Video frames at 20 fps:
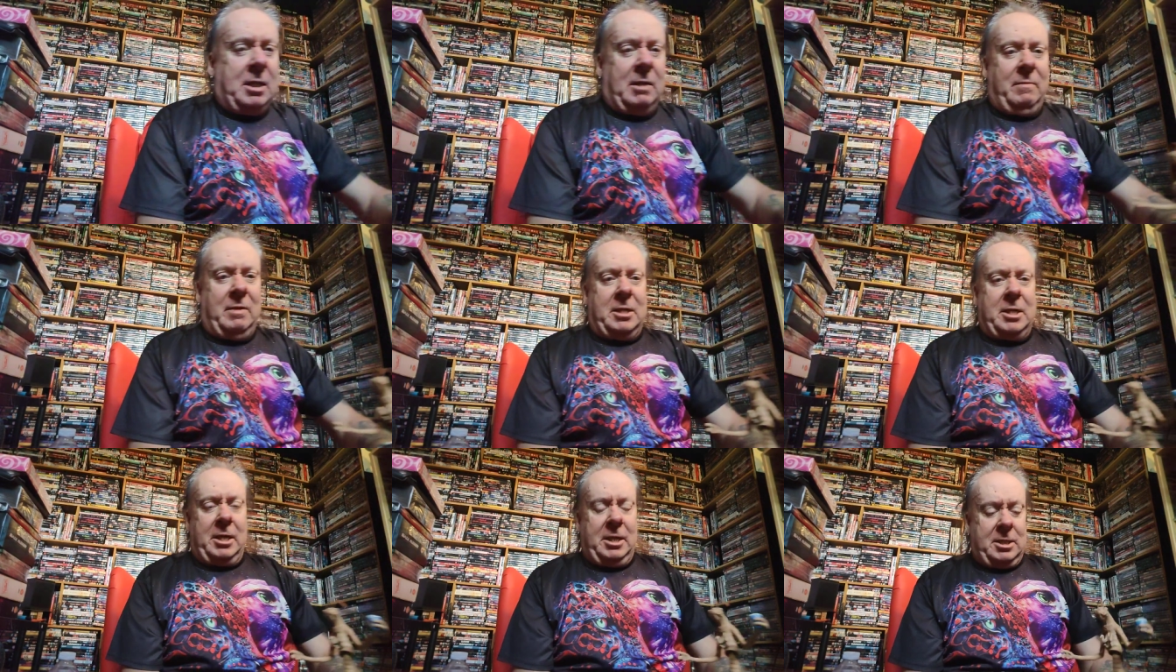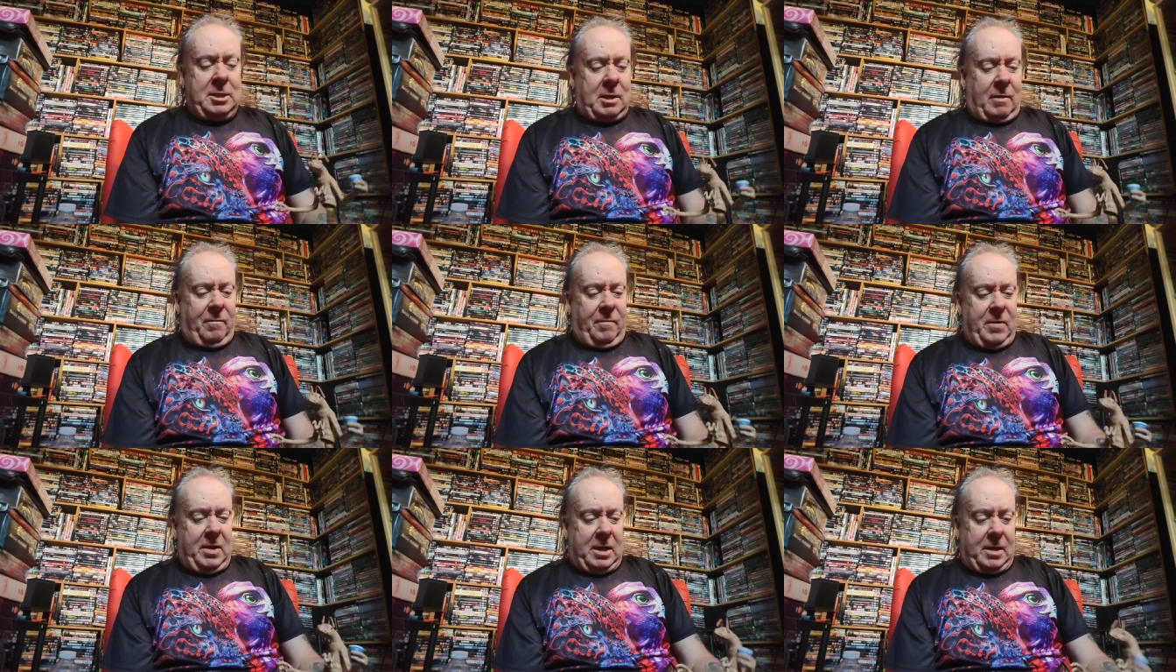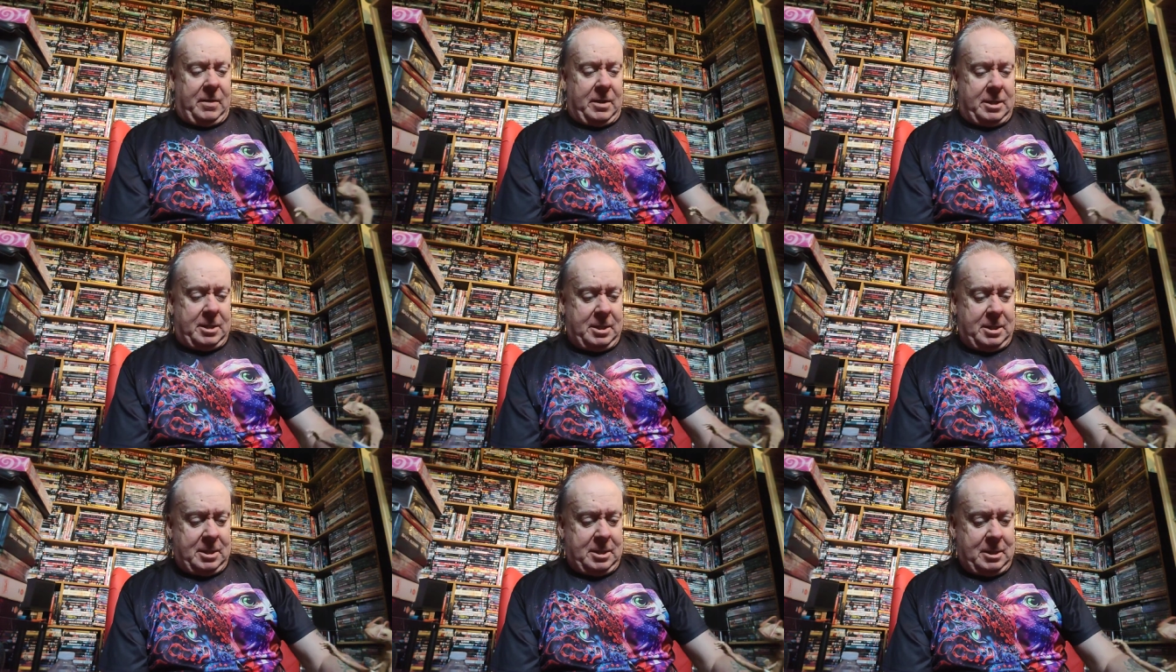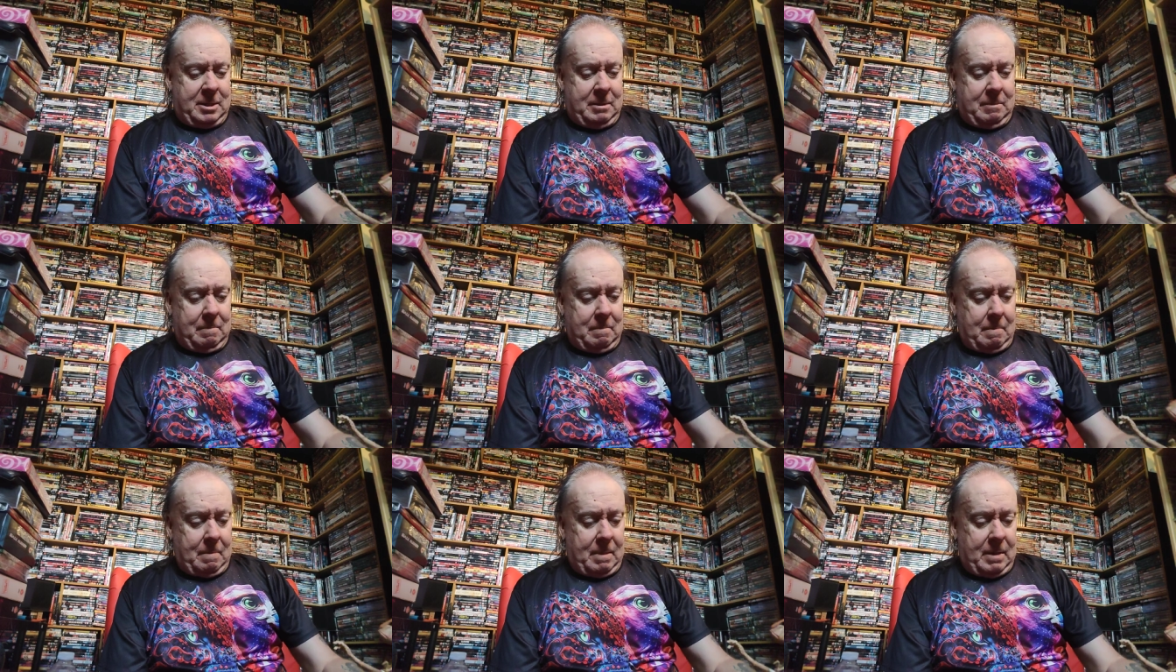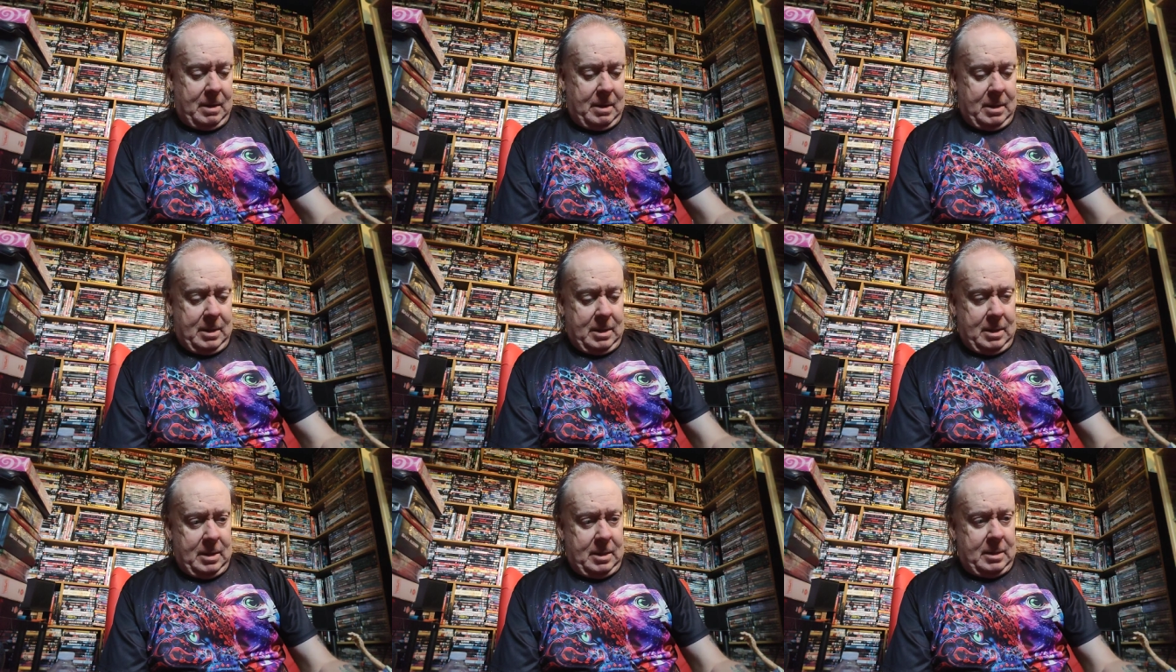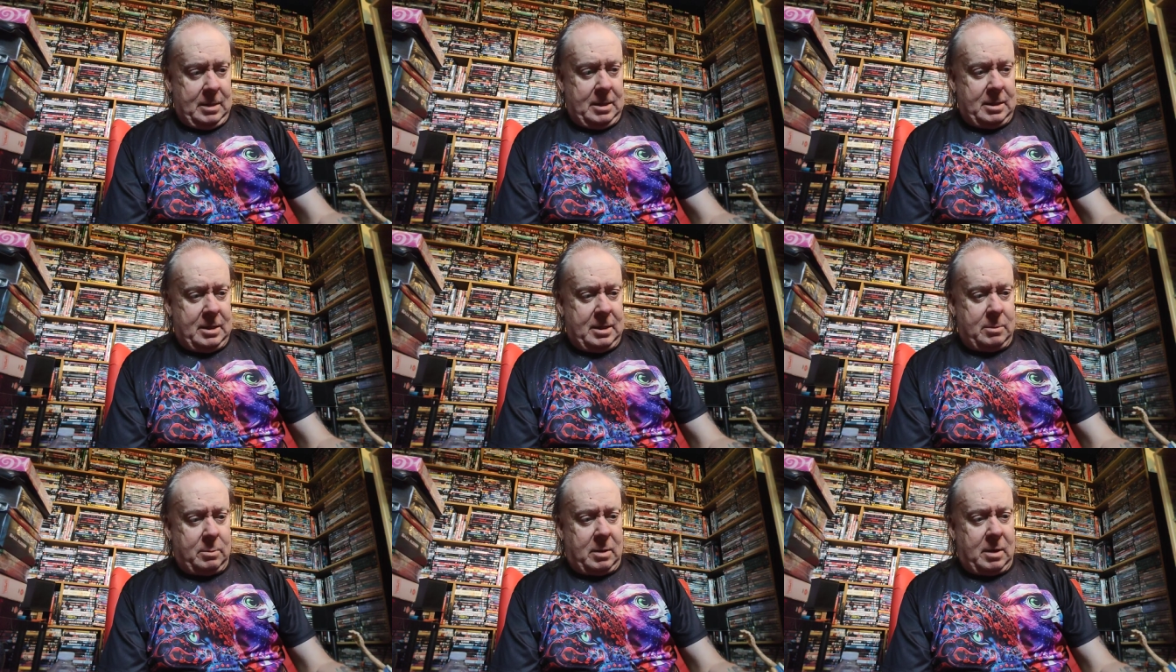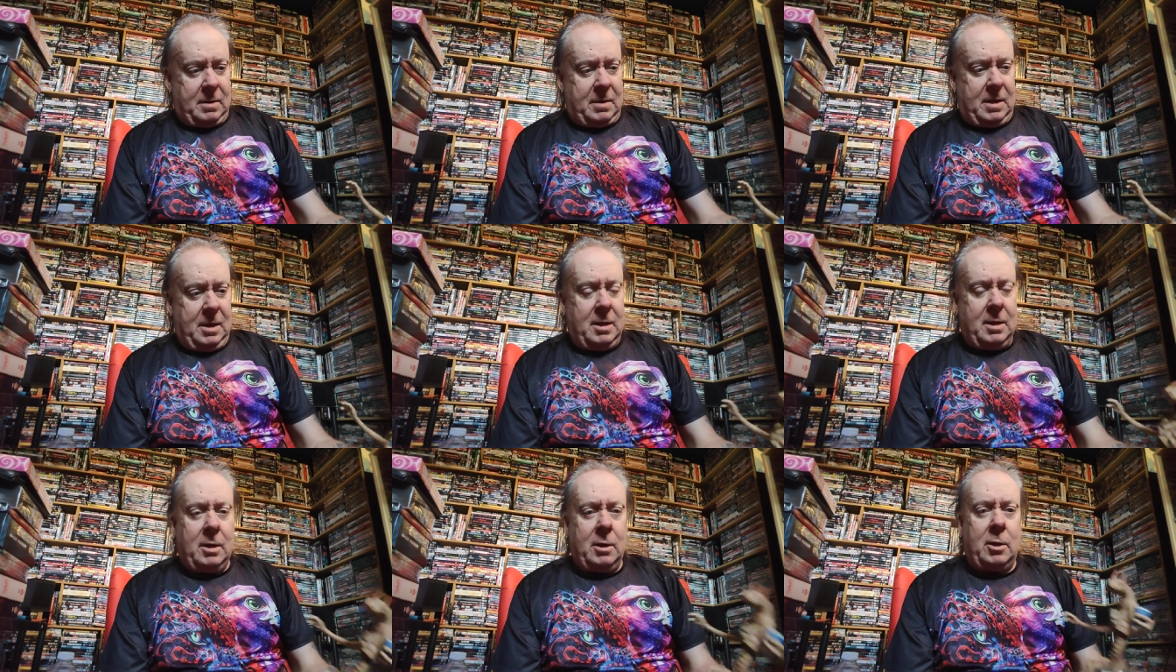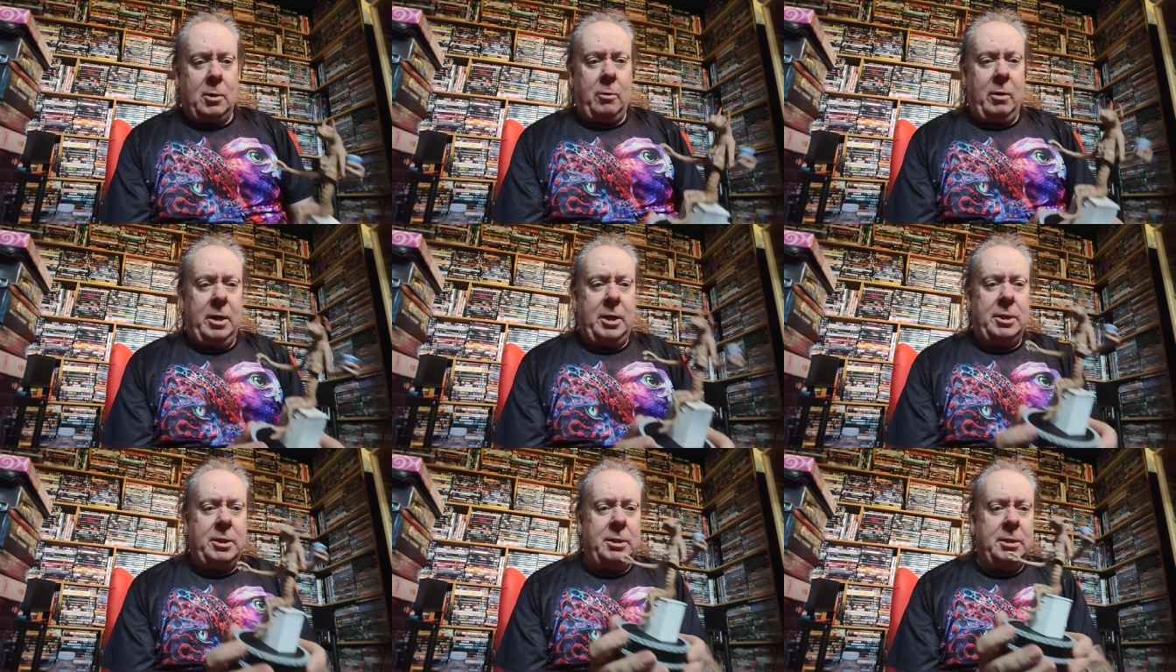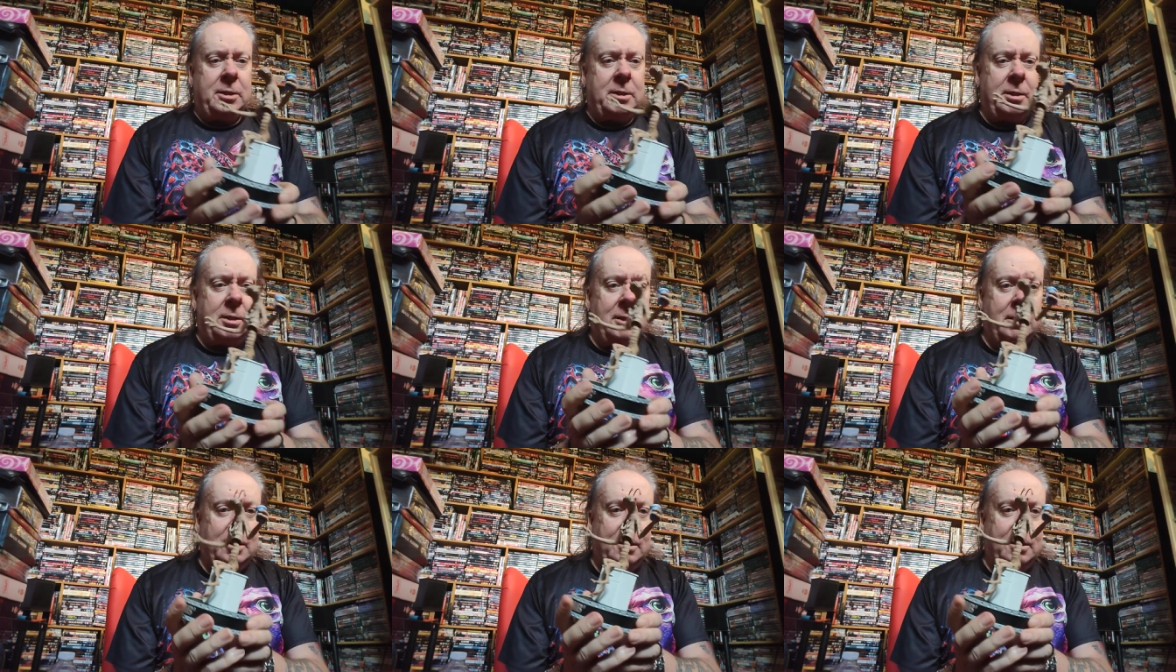DVDs, just a figure. This is one of the creatures